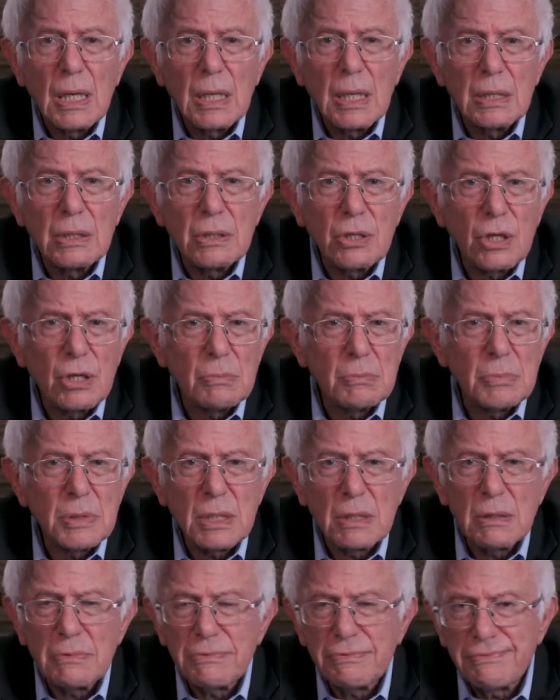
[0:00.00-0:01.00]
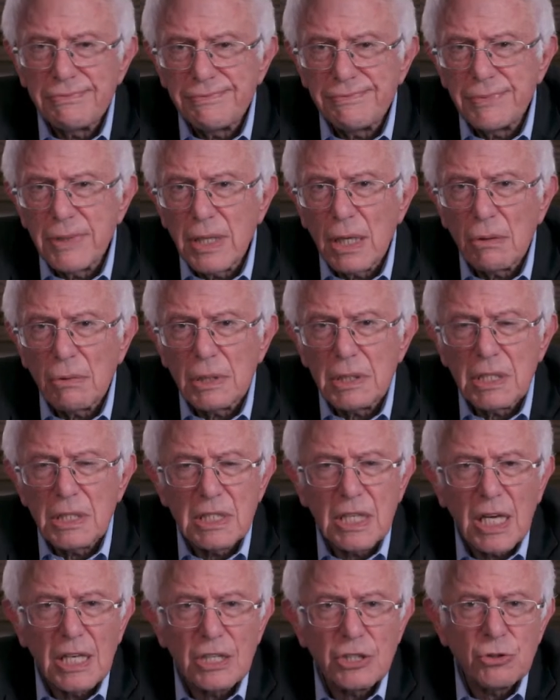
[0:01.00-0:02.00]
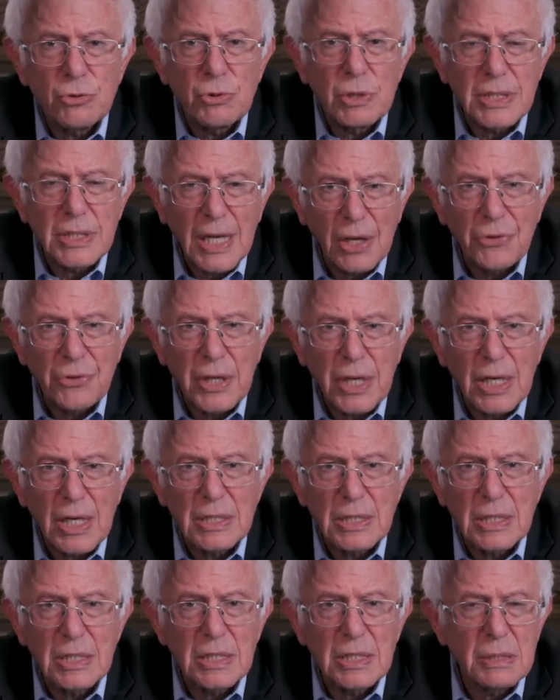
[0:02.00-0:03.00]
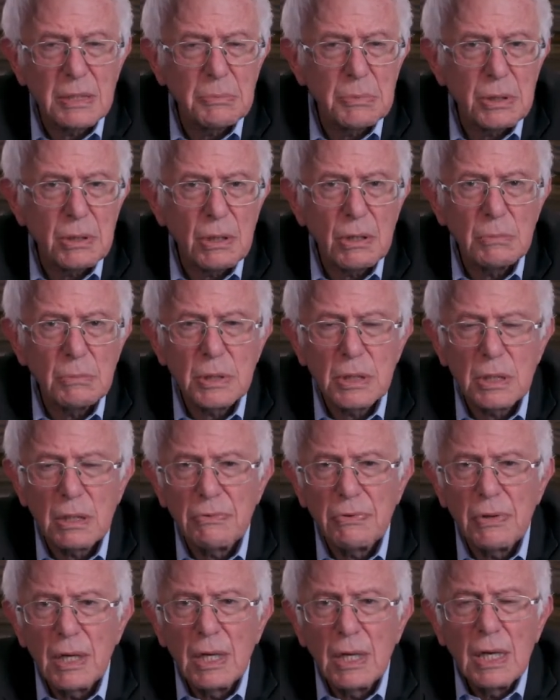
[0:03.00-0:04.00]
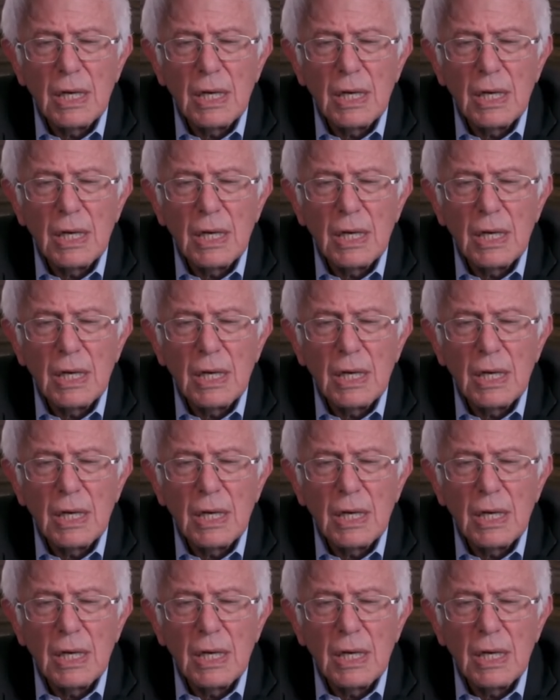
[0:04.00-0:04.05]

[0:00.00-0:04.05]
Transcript: in terms of a disastrous healthcare system in terms of